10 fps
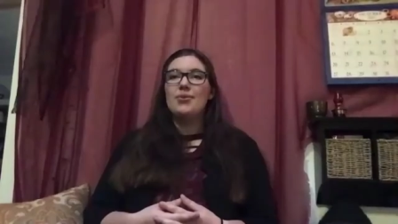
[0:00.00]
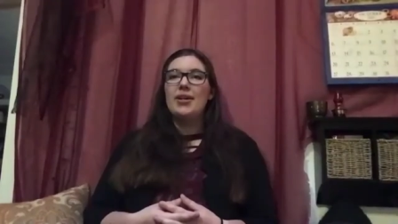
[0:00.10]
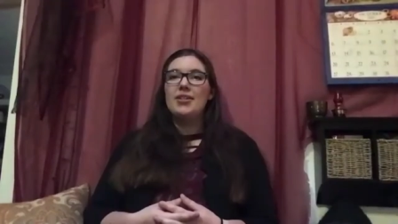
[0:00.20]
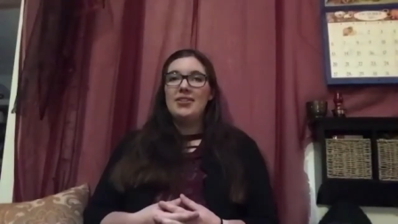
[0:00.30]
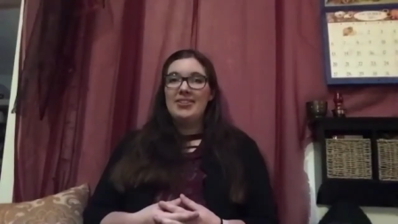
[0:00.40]
we
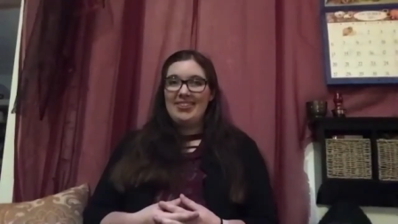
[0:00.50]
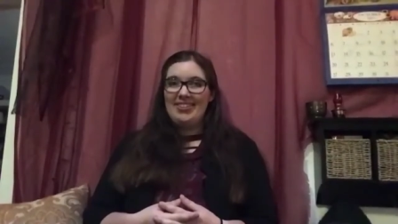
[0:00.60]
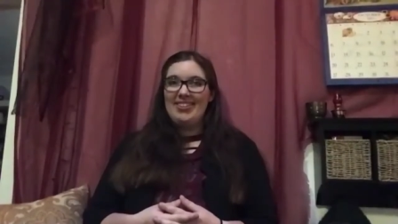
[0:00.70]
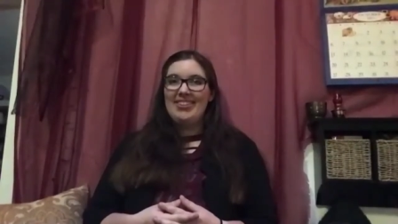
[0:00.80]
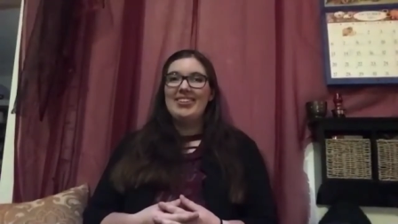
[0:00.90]
can do
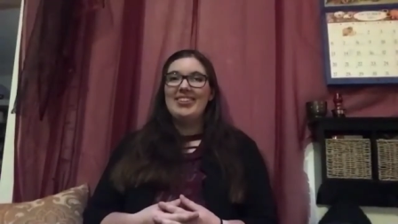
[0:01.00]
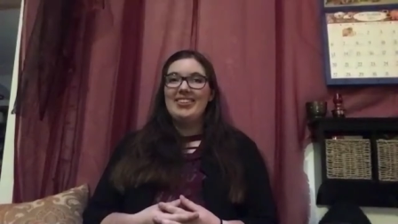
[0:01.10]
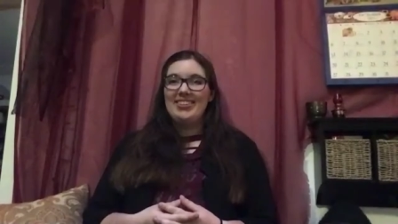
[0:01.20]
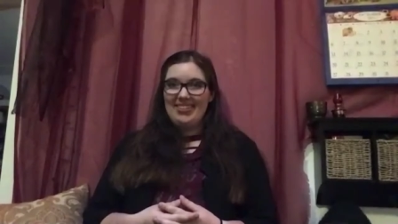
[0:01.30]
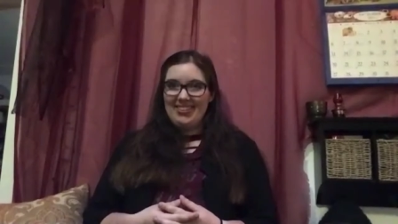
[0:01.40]
it from all
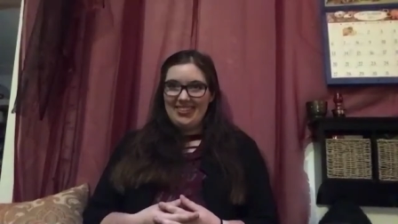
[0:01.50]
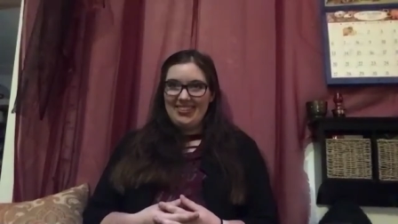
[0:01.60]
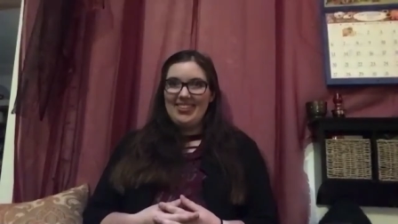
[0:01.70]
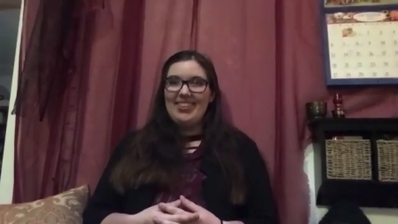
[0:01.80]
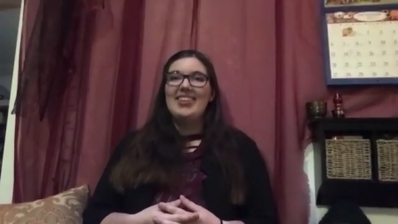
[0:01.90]
over the
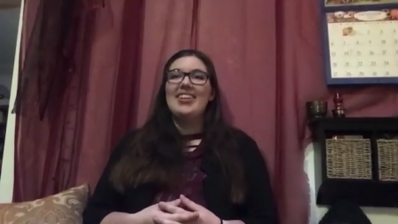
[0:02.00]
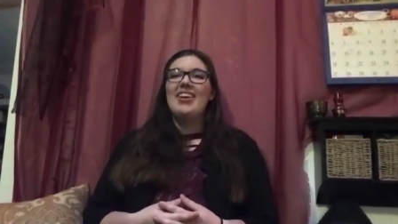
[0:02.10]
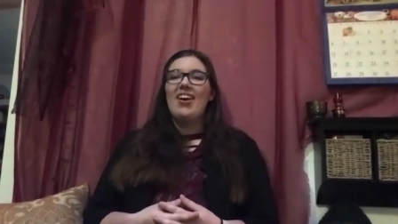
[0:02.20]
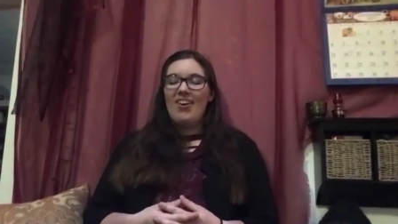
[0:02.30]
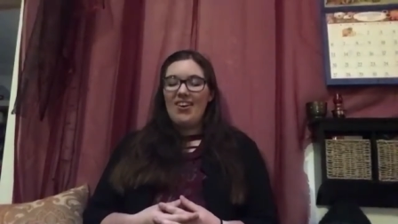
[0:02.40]
world, as
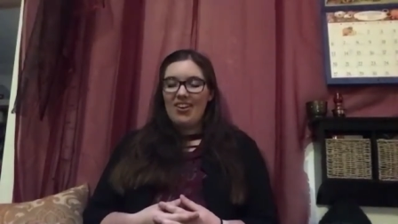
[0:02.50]
long as